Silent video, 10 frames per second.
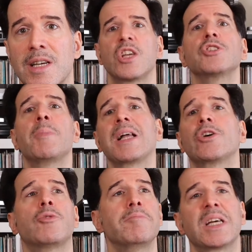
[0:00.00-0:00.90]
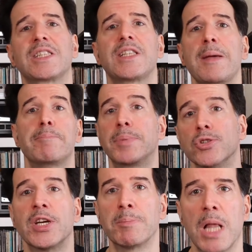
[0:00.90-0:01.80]
There's my little mixtape
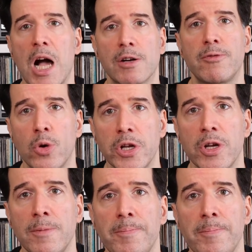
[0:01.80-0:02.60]
building block for you.